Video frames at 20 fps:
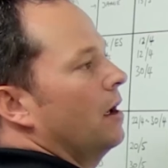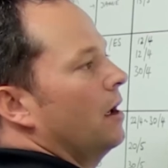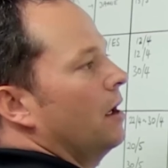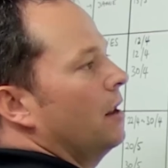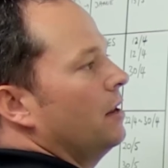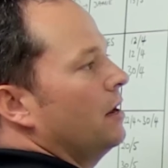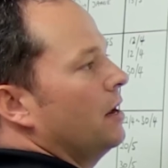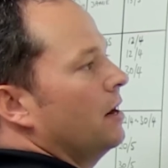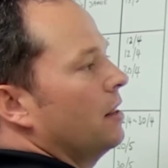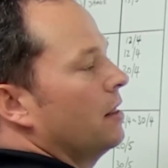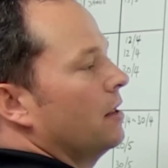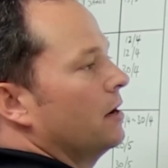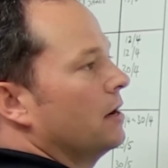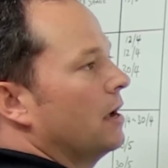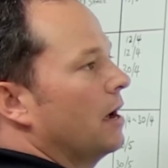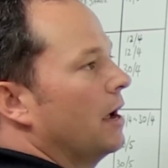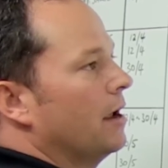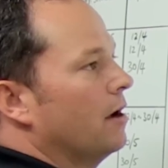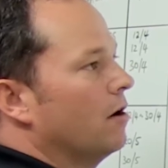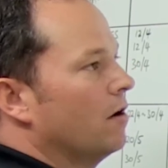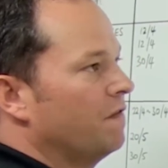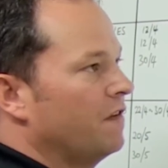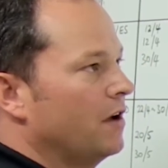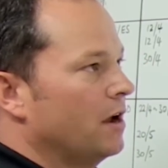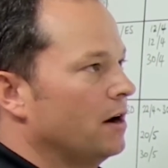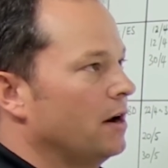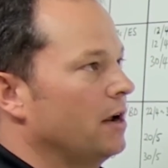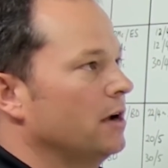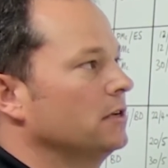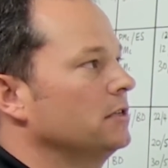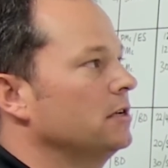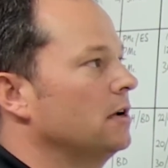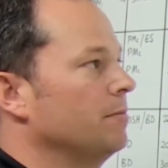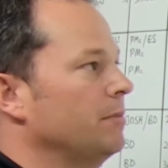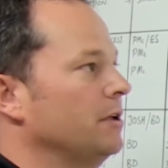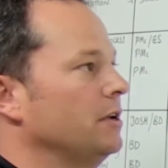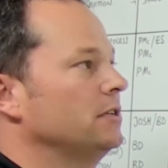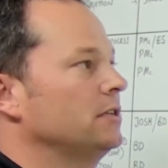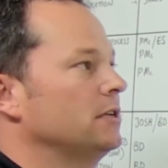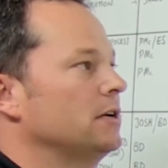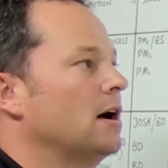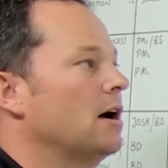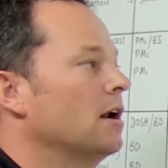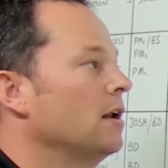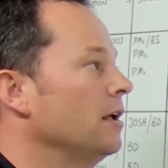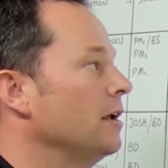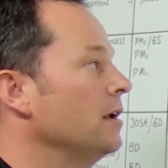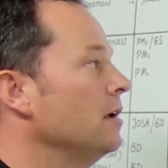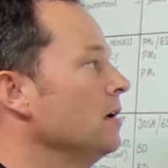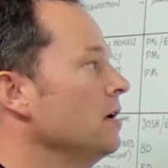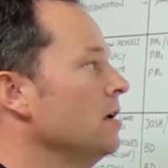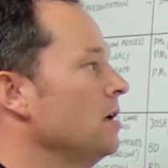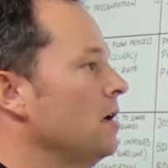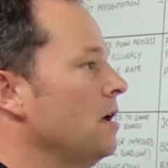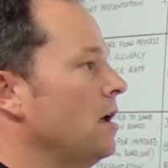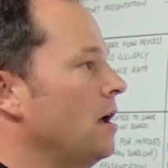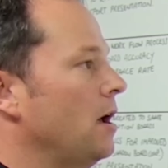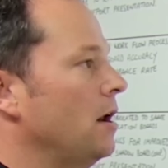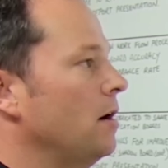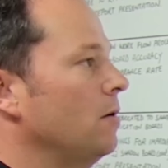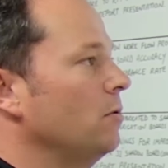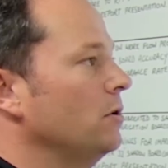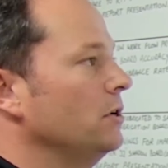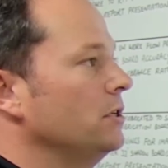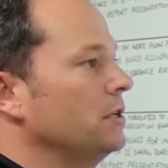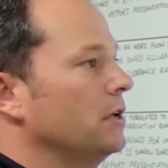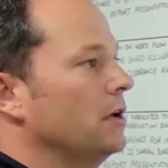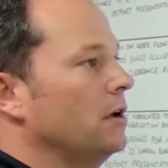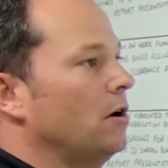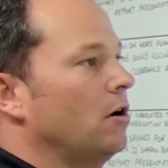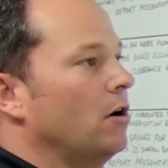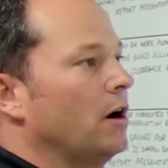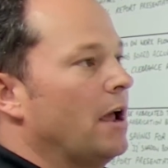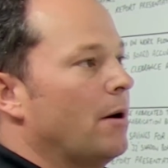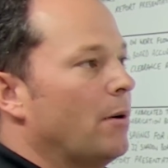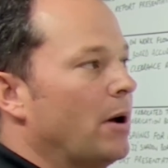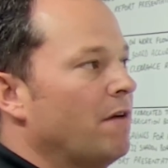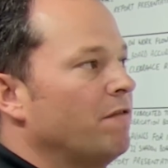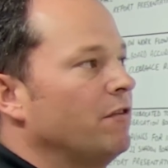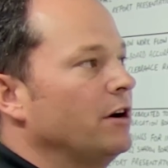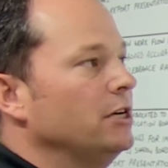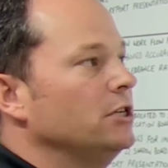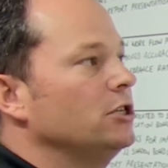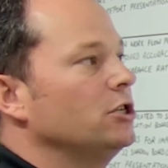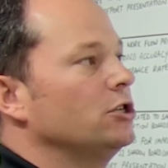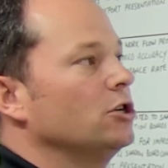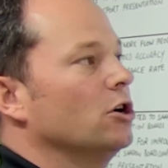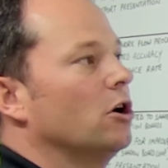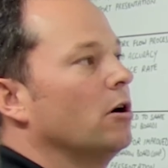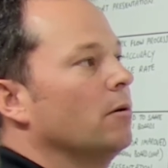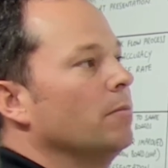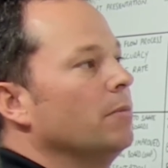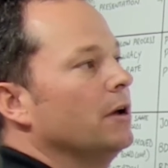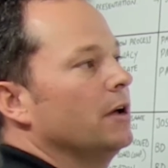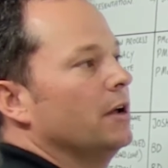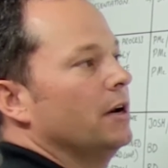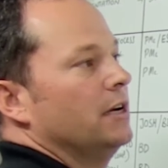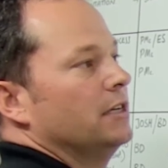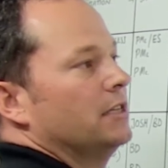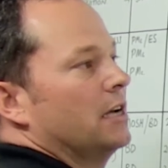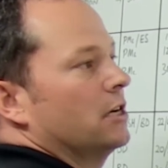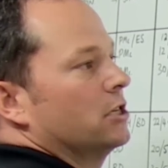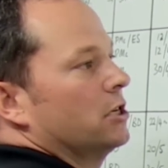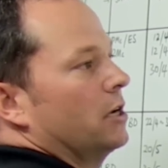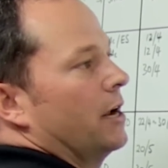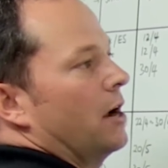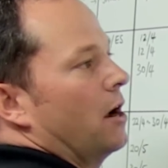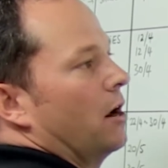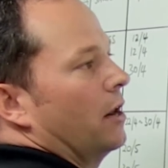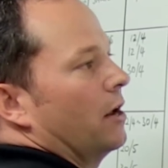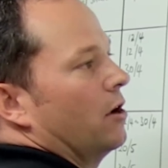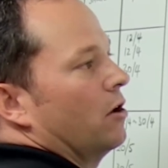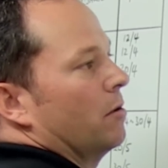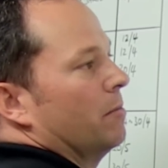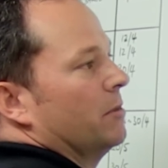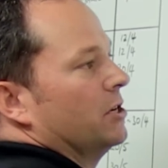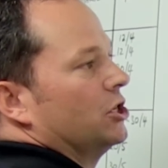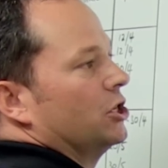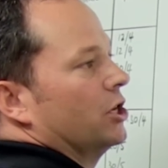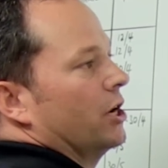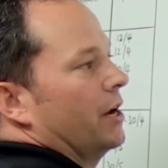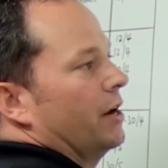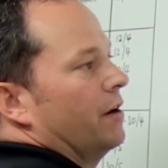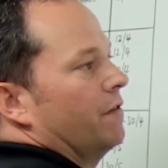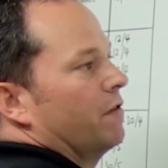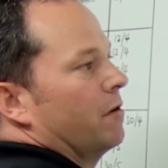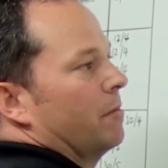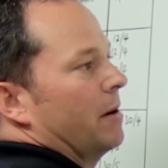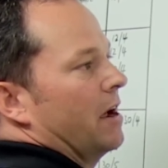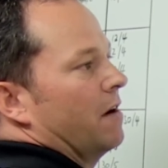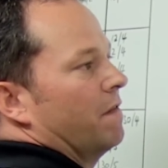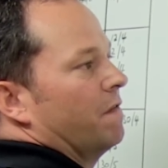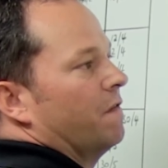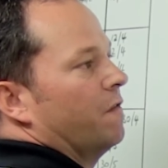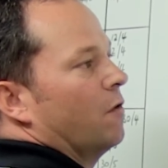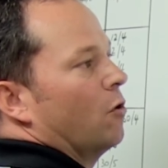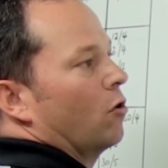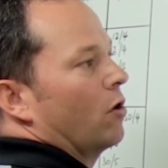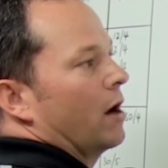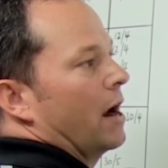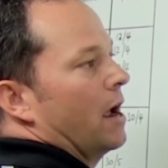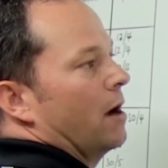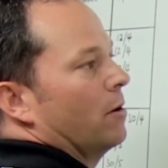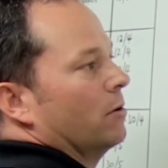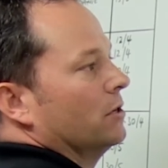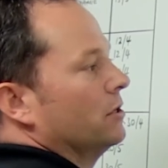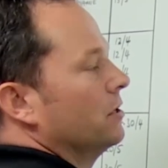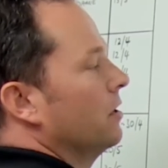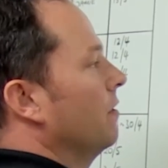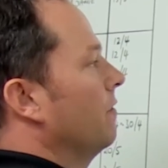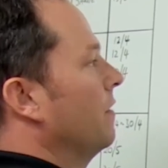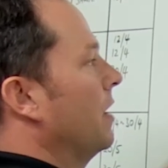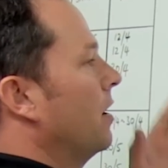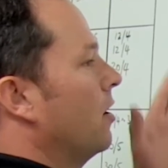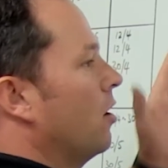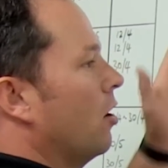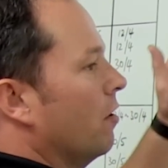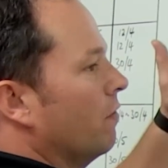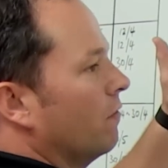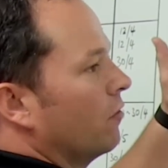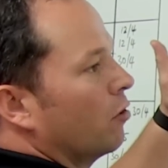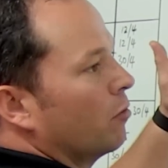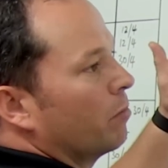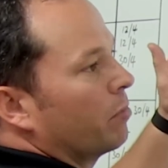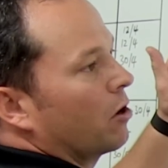At the end of the day I found out something startling, and it was that on our average job it is actually only on the machine for about 4 hours of that overall